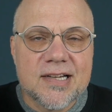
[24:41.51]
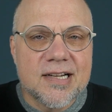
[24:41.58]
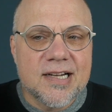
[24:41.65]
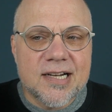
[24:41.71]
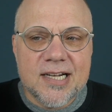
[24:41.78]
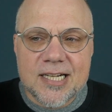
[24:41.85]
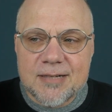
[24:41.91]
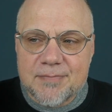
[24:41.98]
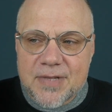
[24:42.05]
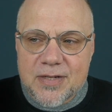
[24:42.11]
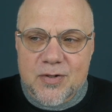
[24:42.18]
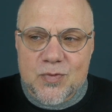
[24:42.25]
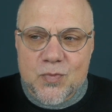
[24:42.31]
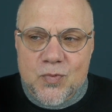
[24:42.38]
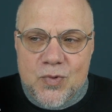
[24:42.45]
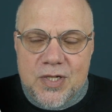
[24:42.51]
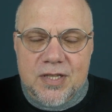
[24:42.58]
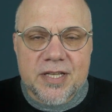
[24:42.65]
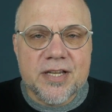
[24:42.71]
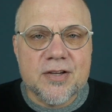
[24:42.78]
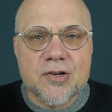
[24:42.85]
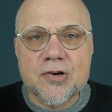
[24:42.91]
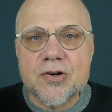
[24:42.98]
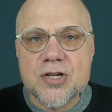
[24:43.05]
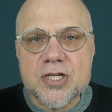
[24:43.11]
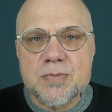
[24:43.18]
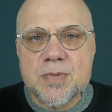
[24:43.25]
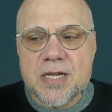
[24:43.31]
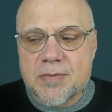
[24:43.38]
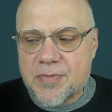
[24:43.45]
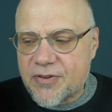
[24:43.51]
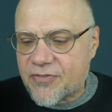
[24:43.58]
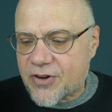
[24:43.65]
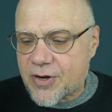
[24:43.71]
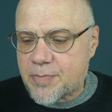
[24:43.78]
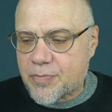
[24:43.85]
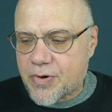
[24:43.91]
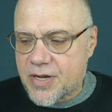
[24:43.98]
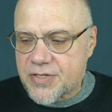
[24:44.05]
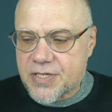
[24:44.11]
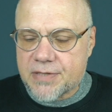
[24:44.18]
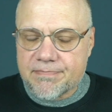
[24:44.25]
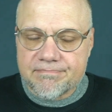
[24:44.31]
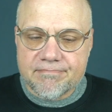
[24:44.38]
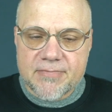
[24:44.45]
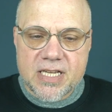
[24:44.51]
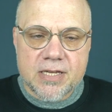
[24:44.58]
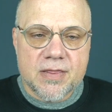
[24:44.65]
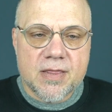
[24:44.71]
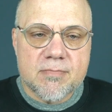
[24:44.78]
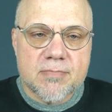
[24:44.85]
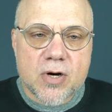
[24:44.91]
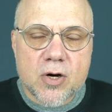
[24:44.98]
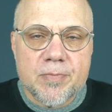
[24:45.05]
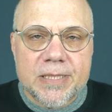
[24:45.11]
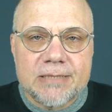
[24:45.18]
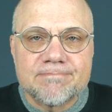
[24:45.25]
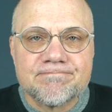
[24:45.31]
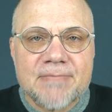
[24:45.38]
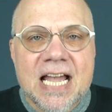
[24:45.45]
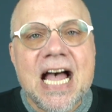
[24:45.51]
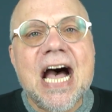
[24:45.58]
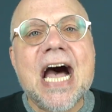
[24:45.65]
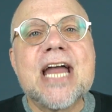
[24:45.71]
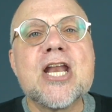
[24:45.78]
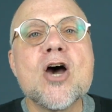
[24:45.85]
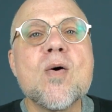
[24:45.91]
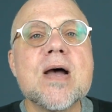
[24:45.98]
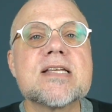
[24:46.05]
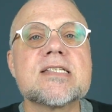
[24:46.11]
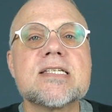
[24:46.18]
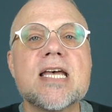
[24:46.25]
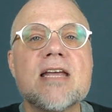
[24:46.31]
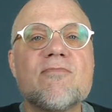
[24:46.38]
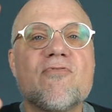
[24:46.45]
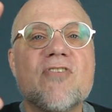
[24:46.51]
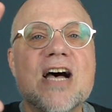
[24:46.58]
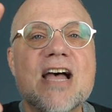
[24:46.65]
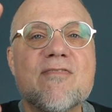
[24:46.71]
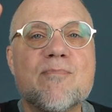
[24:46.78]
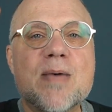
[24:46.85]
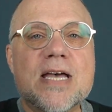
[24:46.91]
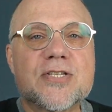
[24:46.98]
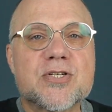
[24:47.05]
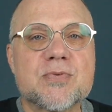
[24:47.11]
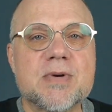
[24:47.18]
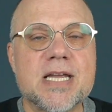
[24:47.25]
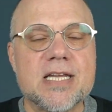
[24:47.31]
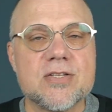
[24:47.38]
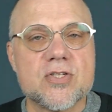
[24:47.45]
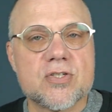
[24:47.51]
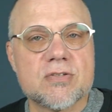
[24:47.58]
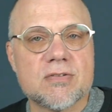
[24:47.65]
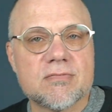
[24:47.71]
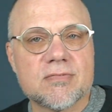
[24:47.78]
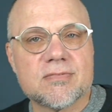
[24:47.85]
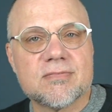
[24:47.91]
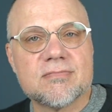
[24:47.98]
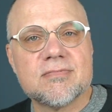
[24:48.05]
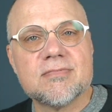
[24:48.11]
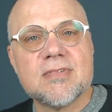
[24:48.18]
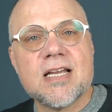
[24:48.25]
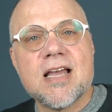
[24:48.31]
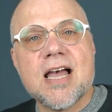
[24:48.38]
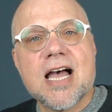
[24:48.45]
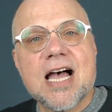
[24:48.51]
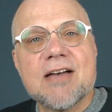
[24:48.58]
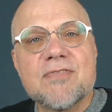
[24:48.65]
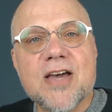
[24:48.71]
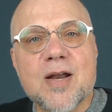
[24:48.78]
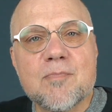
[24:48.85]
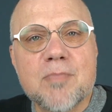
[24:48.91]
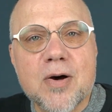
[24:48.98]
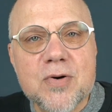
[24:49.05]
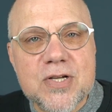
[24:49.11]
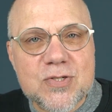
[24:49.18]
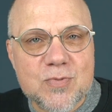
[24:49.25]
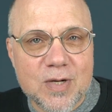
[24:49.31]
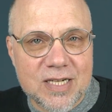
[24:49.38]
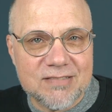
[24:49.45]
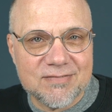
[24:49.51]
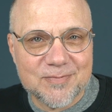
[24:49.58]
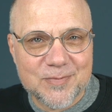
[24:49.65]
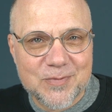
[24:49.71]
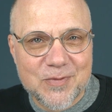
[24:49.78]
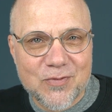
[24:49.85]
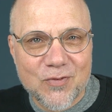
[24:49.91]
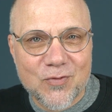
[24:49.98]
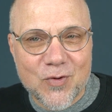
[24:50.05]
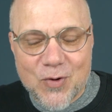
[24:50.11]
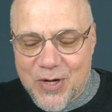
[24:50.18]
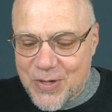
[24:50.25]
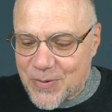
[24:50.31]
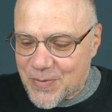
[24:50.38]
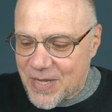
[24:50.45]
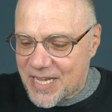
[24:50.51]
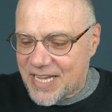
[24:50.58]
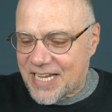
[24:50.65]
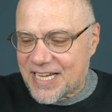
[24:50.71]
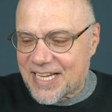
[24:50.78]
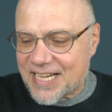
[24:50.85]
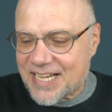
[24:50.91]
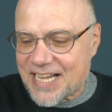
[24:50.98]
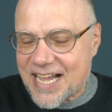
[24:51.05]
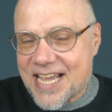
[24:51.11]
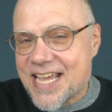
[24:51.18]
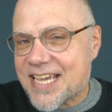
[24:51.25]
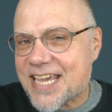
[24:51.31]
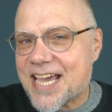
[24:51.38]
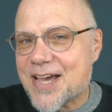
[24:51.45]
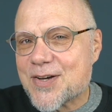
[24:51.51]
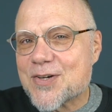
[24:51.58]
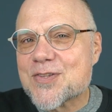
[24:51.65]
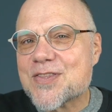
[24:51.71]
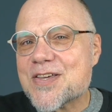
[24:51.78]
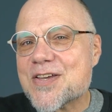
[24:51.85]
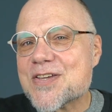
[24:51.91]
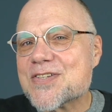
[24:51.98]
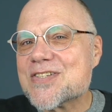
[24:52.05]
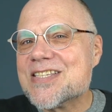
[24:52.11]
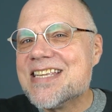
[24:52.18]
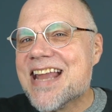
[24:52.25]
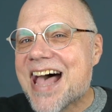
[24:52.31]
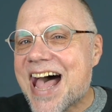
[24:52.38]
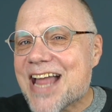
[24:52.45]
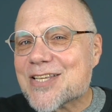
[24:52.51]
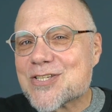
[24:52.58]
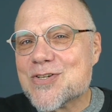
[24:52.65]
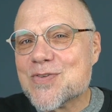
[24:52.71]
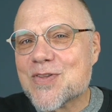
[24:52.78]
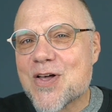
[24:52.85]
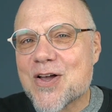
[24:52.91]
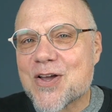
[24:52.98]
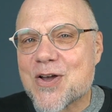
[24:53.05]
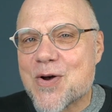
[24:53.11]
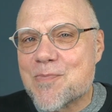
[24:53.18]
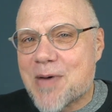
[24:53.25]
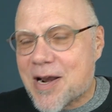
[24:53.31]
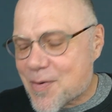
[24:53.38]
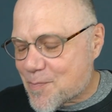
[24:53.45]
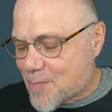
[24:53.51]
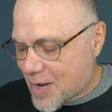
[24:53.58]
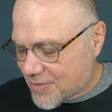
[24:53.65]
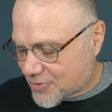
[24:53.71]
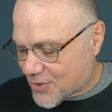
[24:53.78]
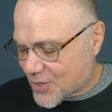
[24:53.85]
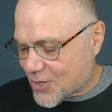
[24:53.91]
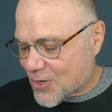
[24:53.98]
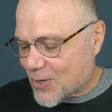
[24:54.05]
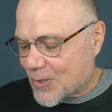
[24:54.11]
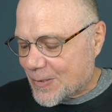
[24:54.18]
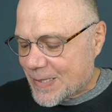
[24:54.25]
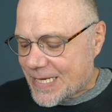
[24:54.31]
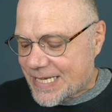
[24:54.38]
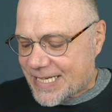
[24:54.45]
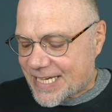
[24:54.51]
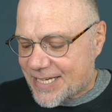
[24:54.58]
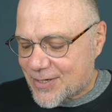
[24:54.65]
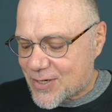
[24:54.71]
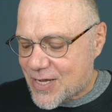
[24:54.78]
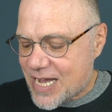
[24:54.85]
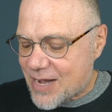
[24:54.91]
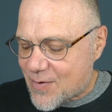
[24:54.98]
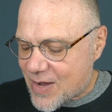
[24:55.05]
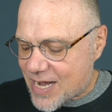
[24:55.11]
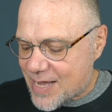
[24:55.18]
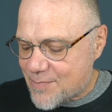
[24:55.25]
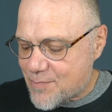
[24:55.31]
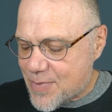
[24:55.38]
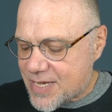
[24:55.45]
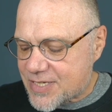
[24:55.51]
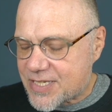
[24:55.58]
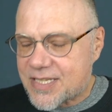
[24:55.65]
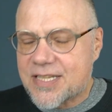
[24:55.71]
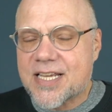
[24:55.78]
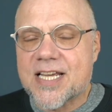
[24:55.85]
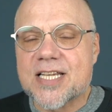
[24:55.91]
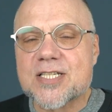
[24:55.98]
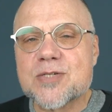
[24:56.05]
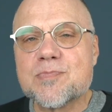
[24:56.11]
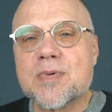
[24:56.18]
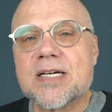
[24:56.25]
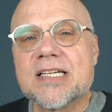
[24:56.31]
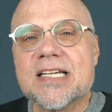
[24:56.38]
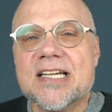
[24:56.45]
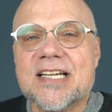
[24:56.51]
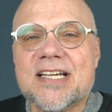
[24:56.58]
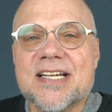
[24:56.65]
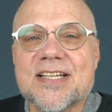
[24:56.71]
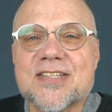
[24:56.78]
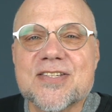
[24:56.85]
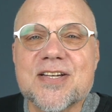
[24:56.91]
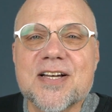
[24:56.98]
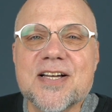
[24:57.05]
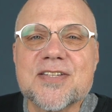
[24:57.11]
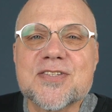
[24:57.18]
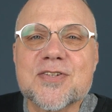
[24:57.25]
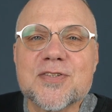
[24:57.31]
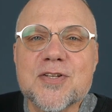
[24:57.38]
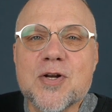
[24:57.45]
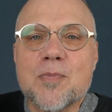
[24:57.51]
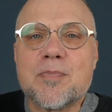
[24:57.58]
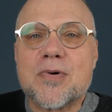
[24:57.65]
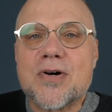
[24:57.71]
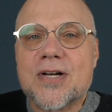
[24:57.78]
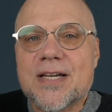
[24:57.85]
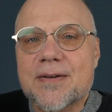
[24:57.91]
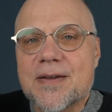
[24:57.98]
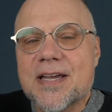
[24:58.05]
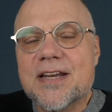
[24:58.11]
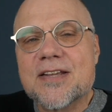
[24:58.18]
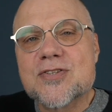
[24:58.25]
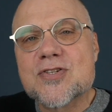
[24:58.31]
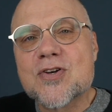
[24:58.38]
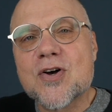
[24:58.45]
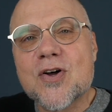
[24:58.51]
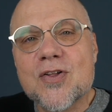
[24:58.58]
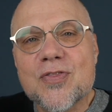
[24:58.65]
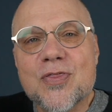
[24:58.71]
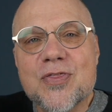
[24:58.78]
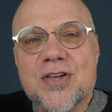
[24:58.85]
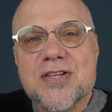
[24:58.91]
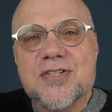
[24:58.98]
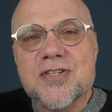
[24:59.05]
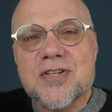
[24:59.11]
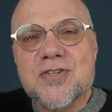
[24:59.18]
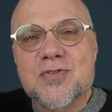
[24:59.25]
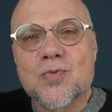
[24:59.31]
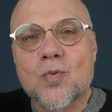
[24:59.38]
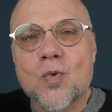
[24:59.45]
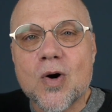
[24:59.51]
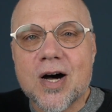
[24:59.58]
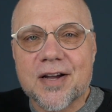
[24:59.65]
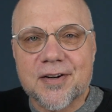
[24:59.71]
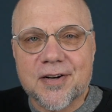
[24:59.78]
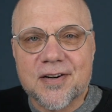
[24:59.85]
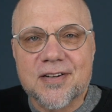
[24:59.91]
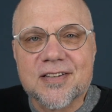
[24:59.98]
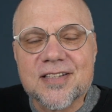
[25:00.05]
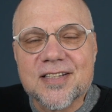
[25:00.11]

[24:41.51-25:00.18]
that really encouraged me to be very present in the moment. I know I said 5 best reads. I've got a bonus one for you. I encountered this not too long ago, about a month ago. I don't know how I missed this, but it's a little book, and it's called This Is Water